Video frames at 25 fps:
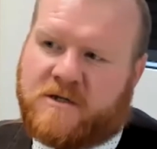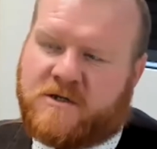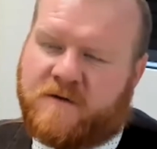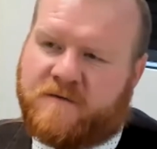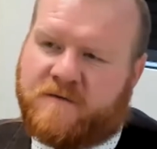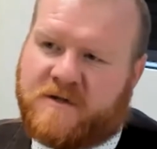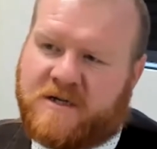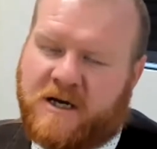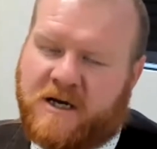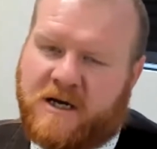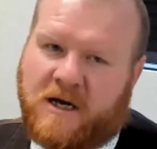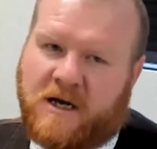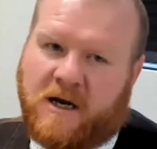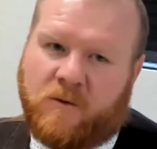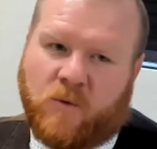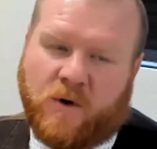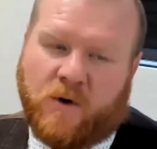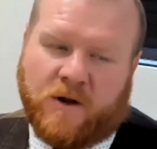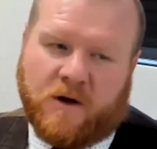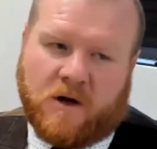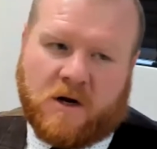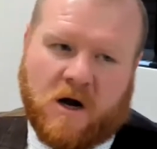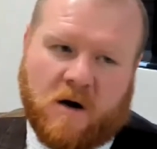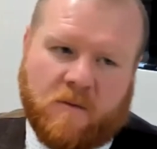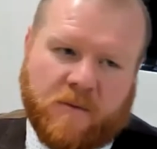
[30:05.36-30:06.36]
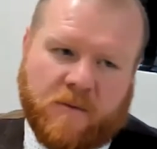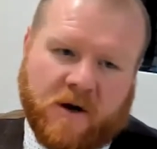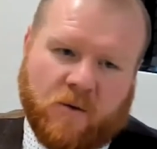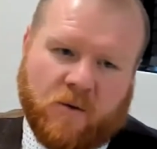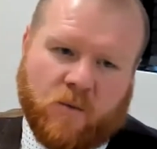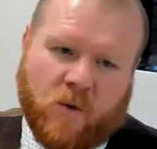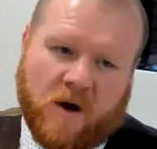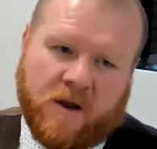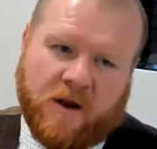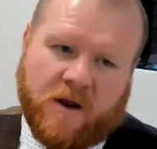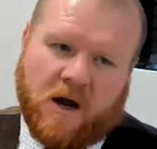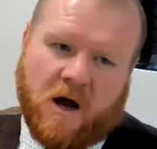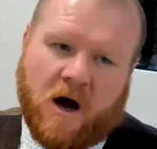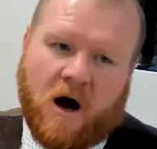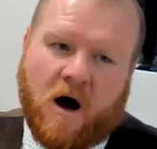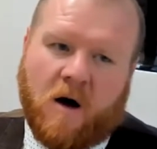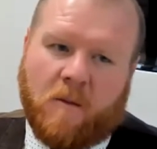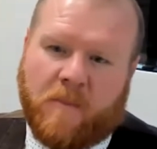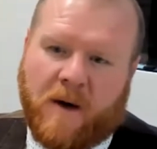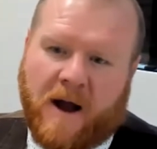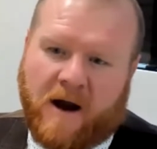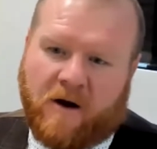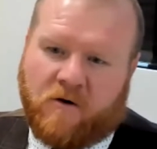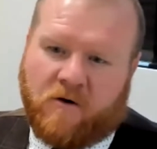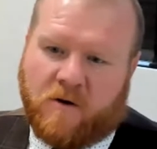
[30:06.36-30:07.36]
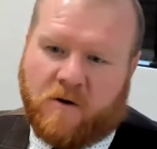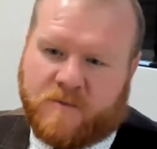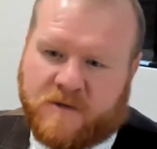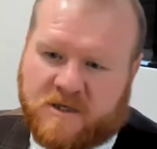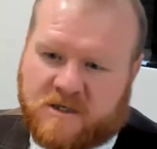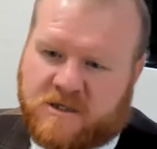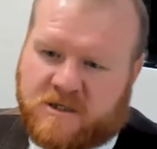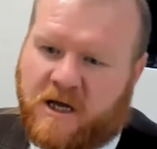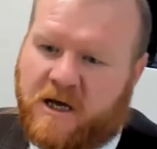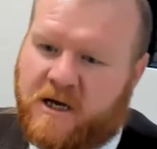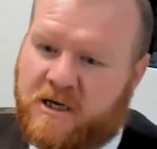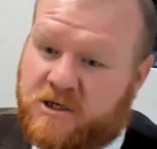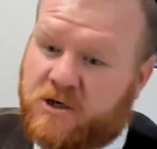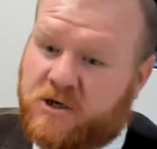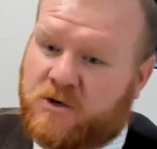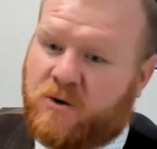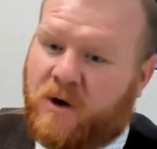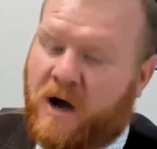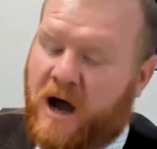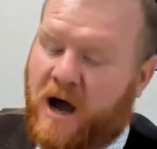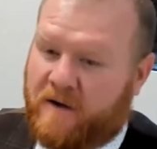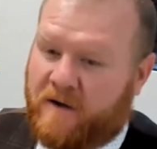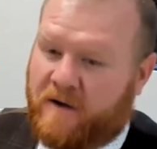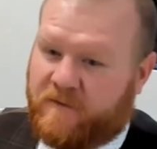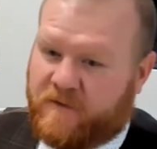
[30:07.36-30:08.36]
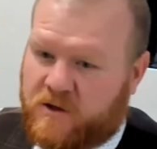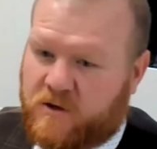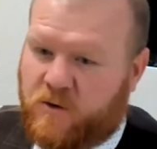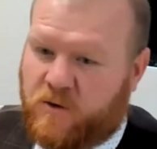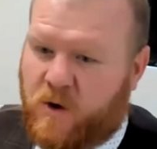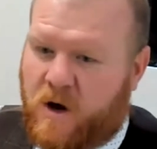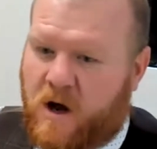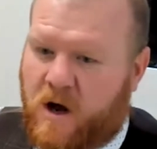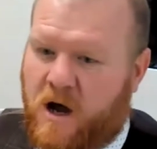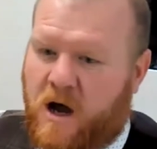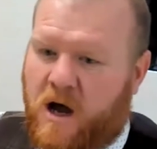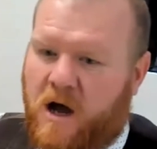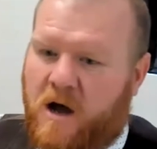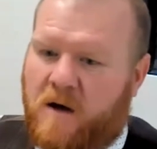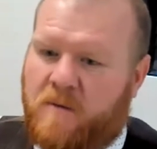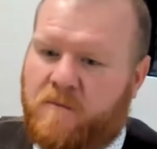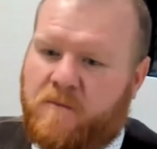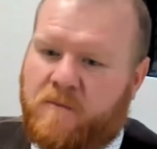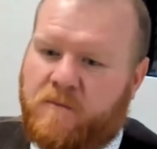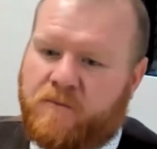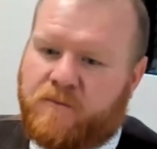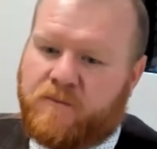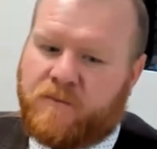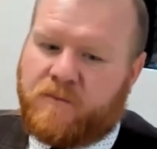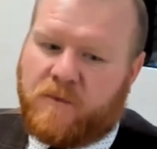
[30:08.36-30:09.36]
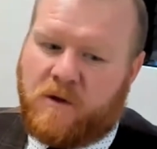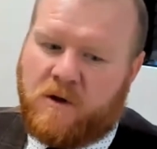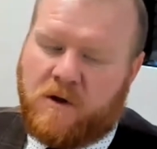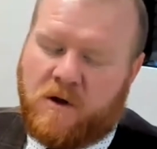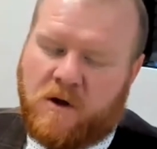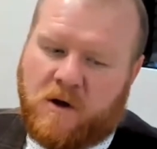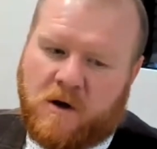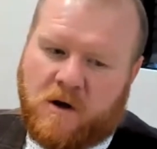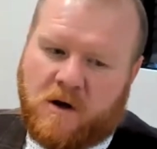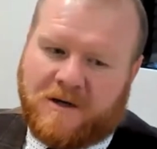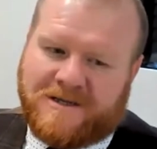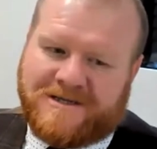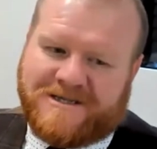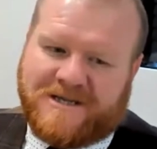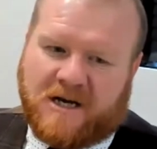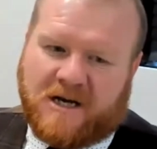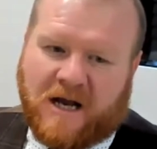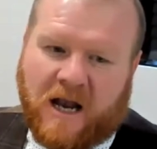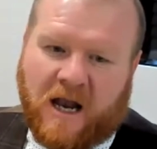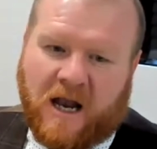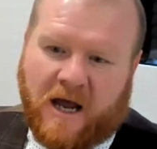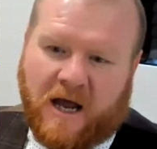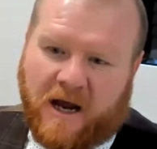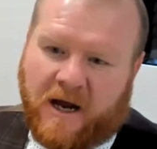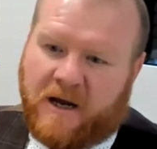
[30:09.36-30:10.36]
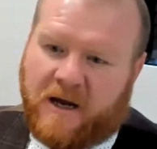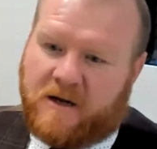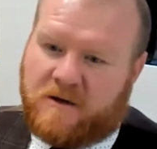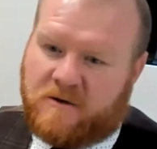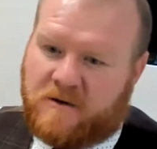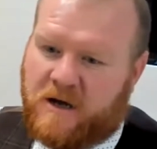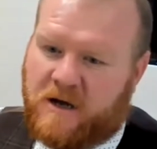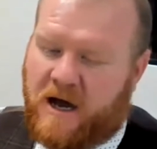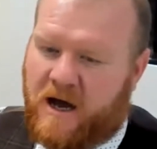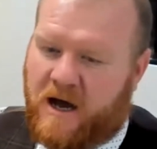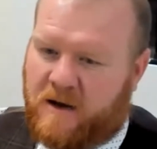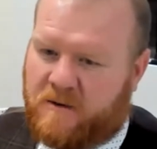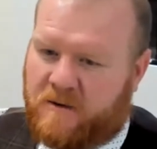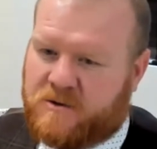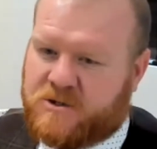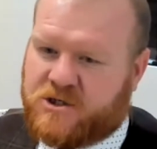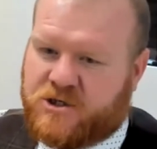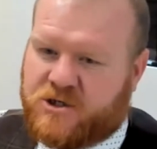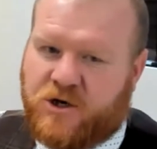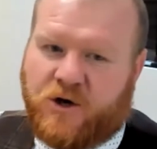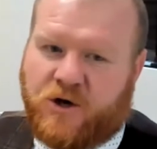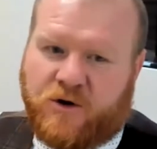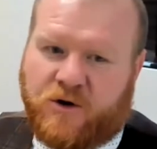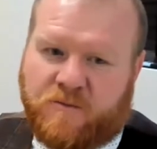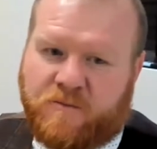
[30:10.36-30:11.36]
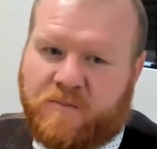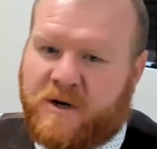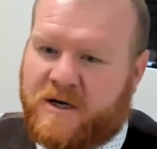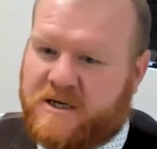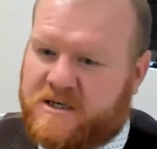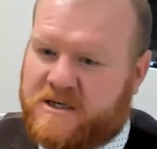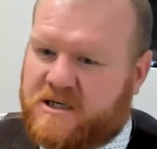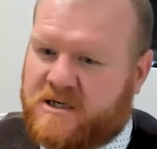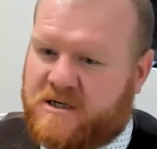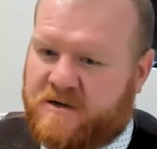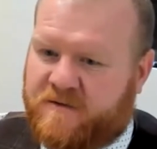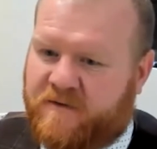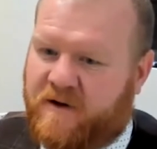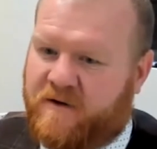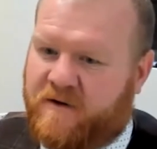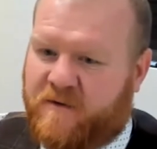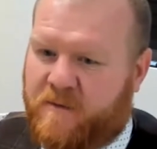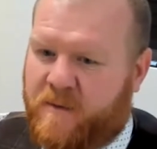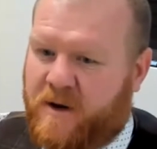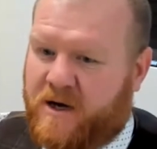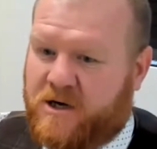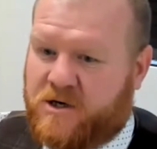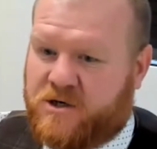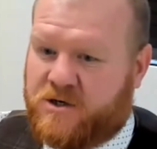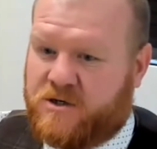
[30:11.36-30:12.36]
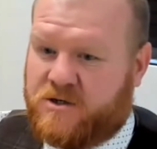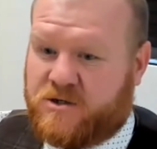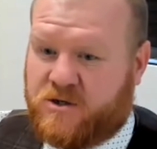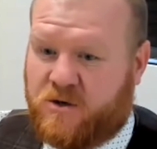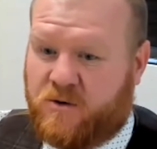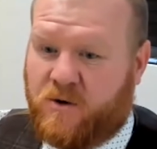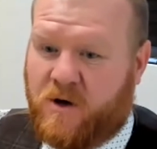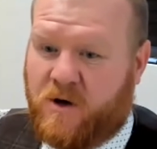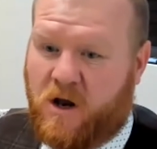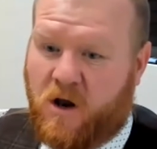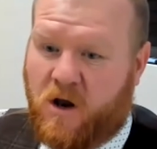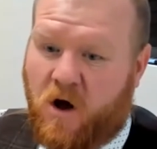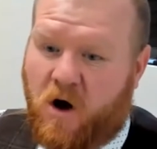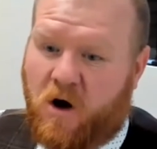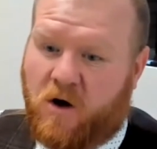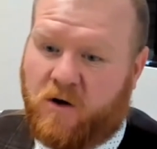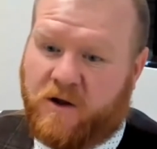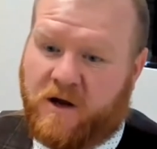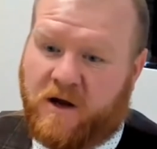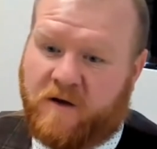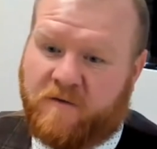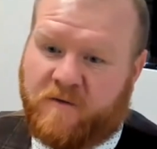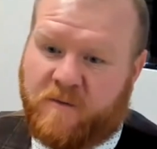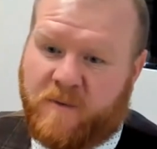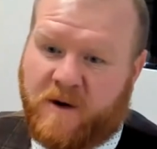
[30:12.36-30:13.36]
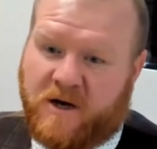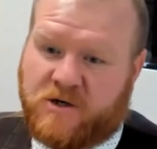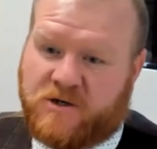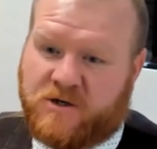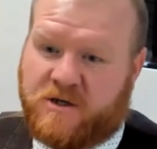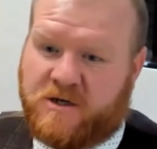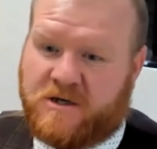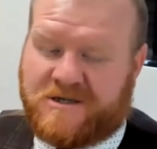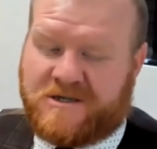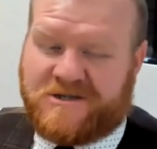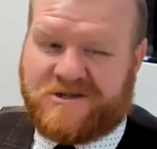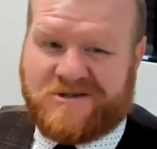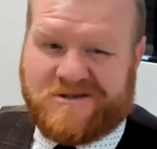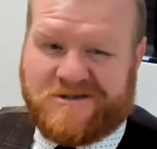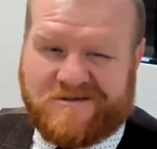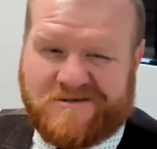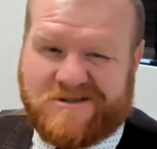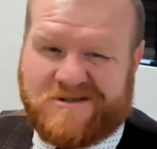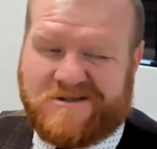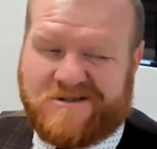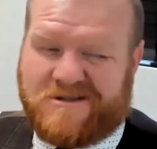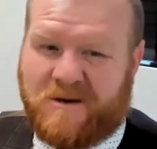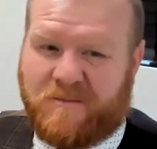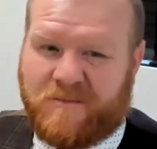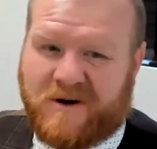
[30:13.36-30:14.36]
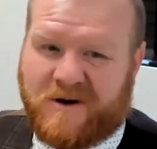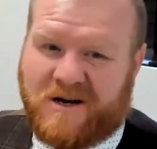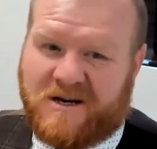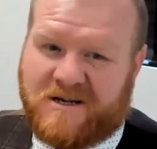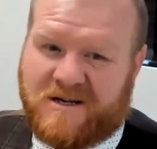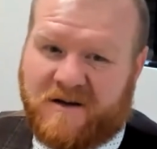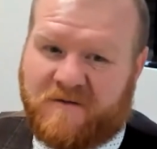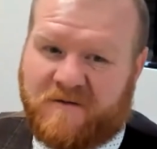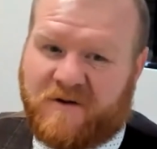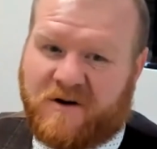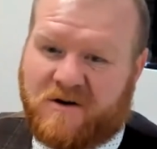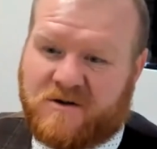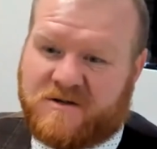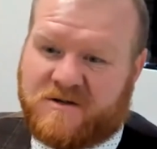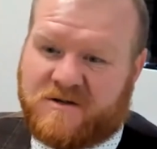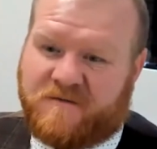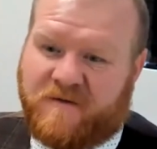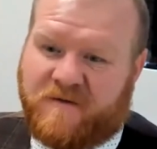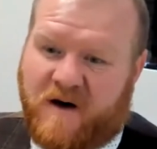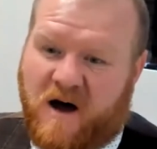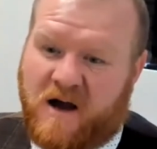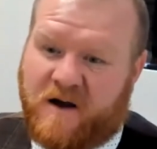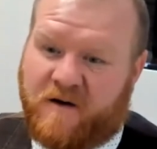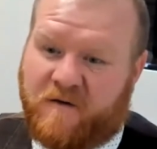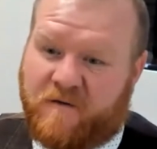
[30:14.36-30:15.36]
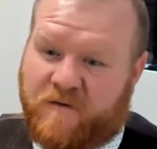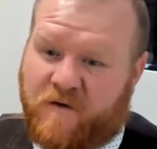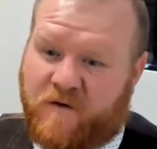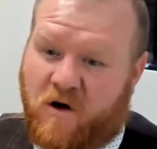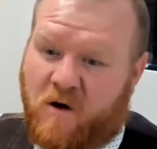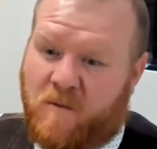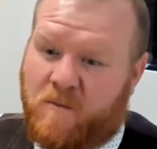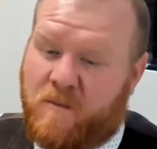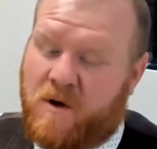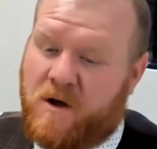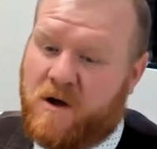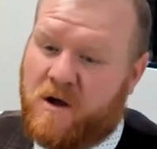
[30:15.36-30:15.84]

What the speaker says: of dealing with a company when they are bankrupt is they do have to declare certain pieces of information. So a lot of the information that's typically difficult to find from